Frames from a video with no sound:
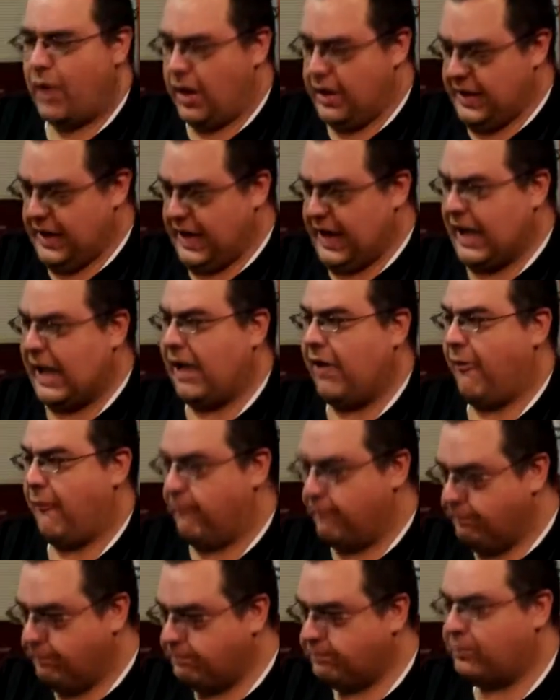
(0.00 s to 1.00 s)
Yeah.
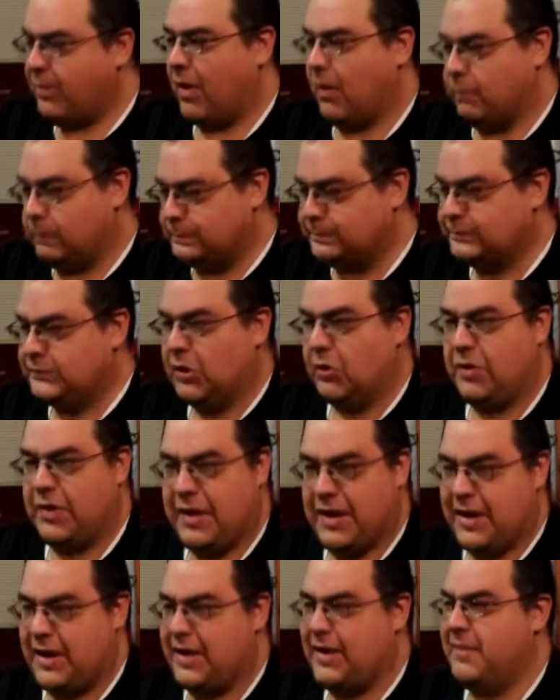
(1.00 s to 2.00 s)

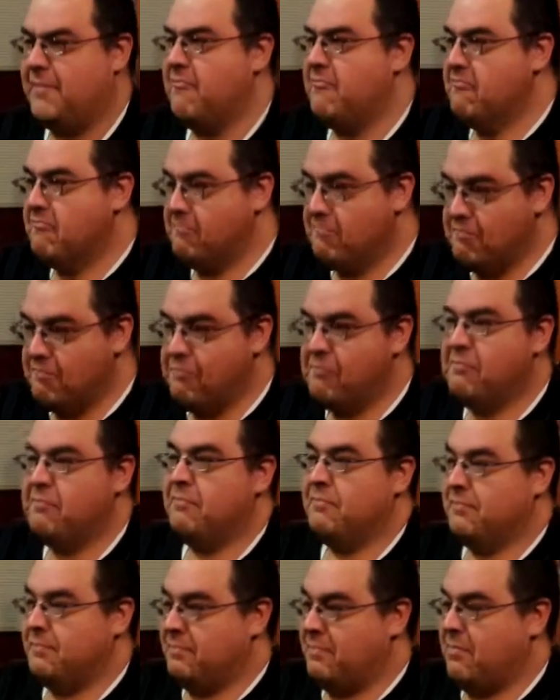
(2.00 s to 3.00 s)
Okay.
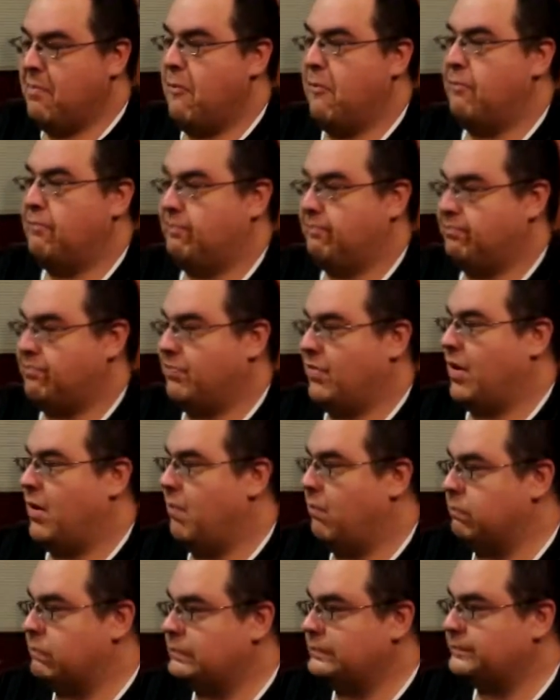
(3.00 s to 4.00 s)
Mm.
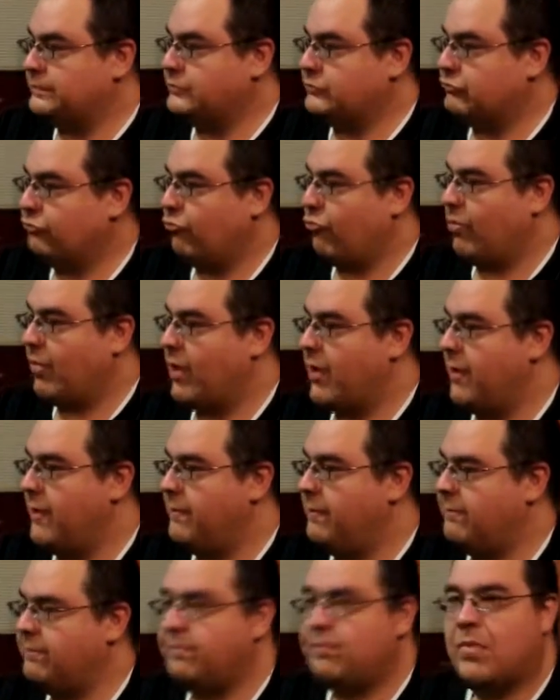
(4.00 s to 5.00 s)
Could you
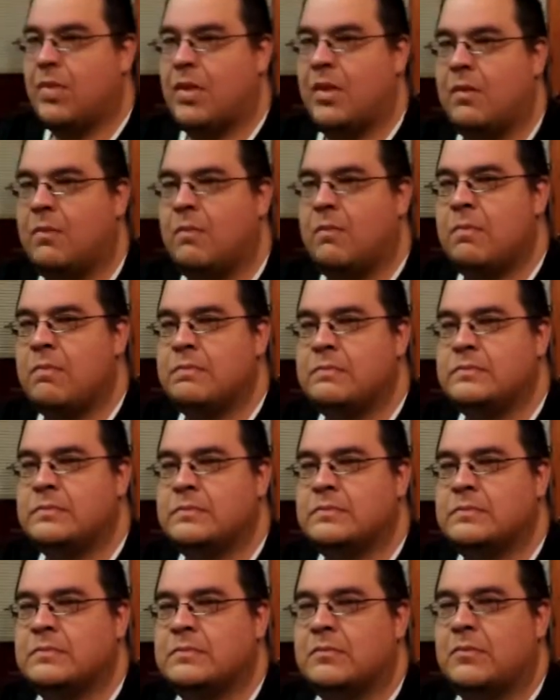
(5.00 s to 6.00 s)
take that to the
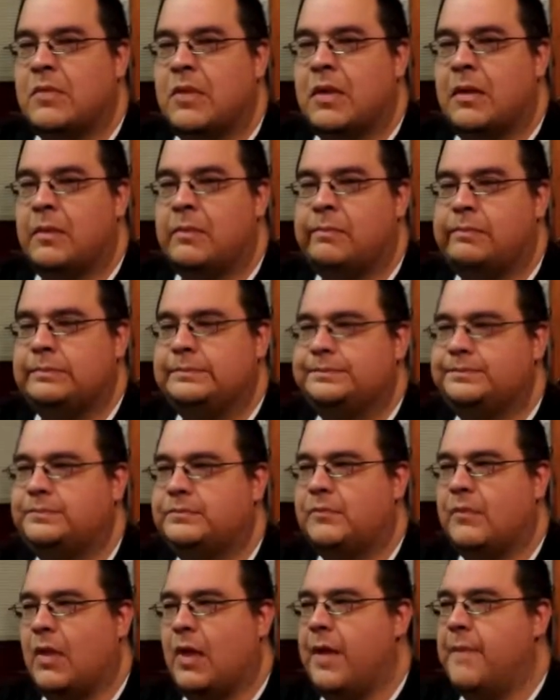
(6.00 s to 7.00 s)
theater in the
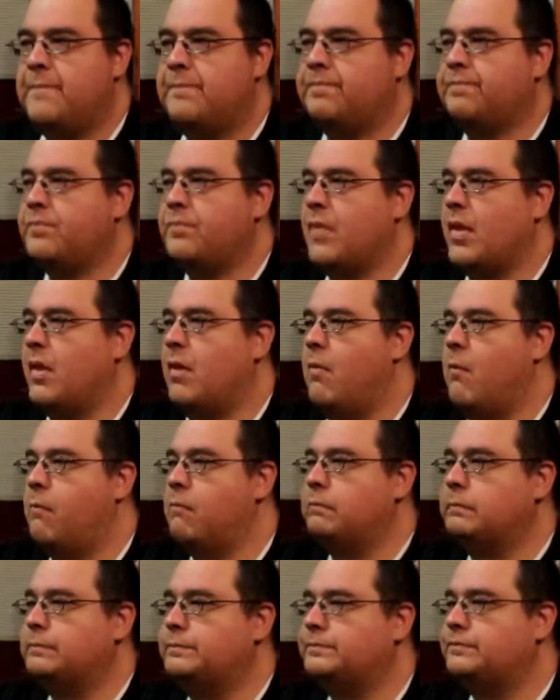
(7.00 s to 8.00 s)
place of popcorn?
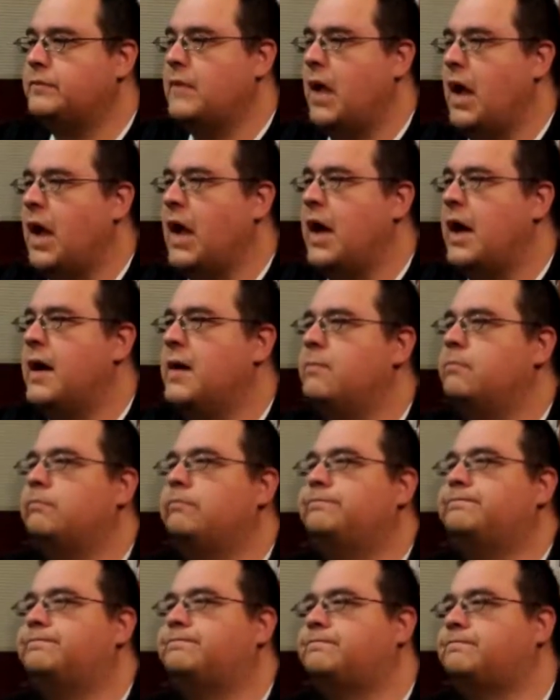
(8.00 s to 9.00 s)
Um
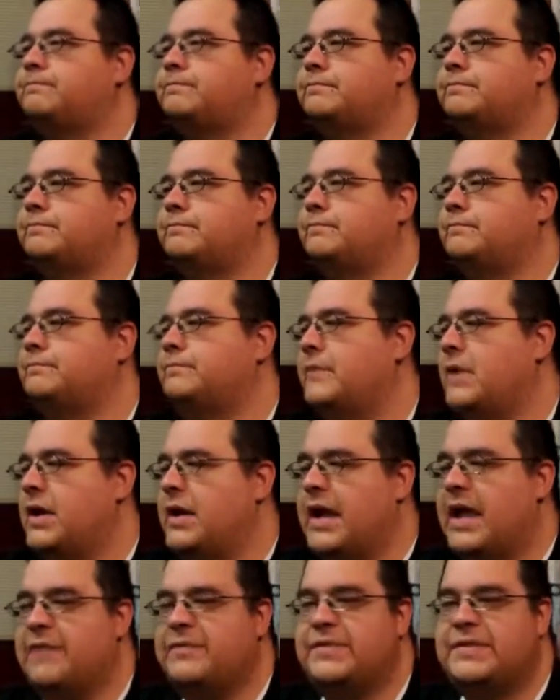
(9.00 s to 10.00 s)
you'd
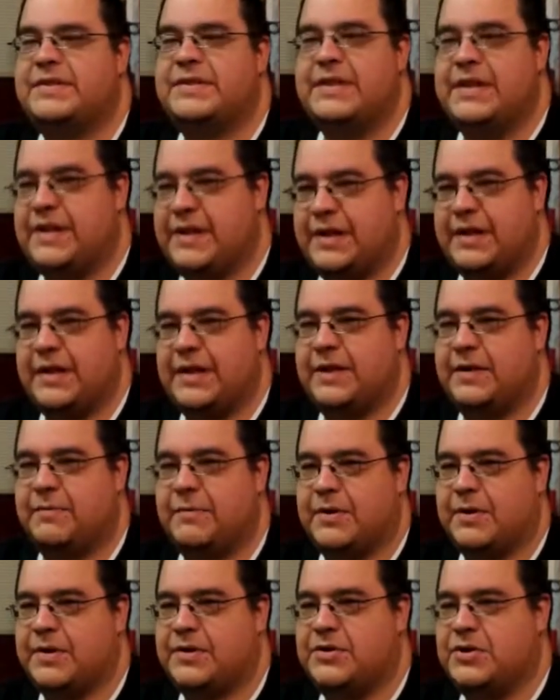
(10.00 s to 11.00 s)
have to sneak it in
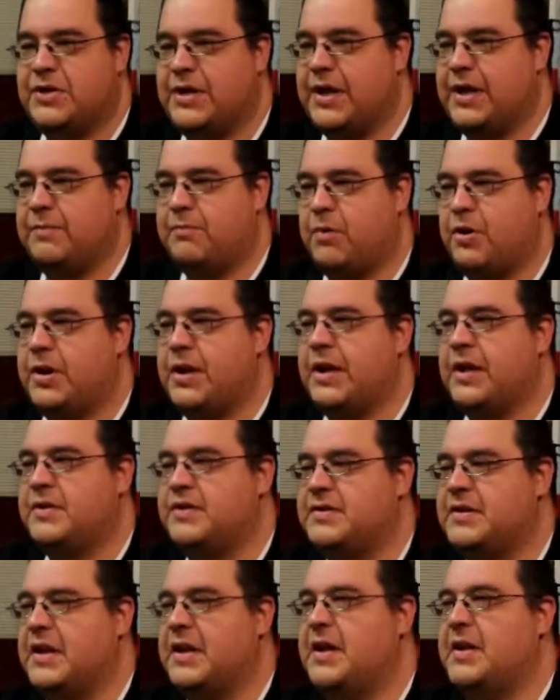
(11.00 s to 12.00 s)
because you can't bring
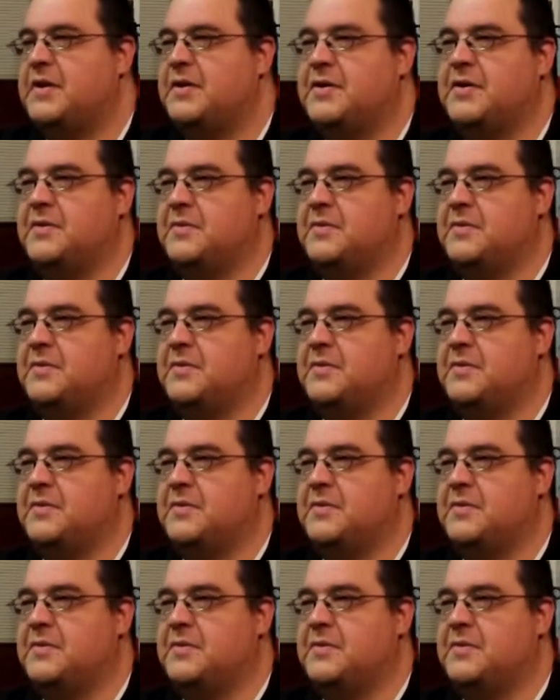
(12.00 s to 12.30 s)
outside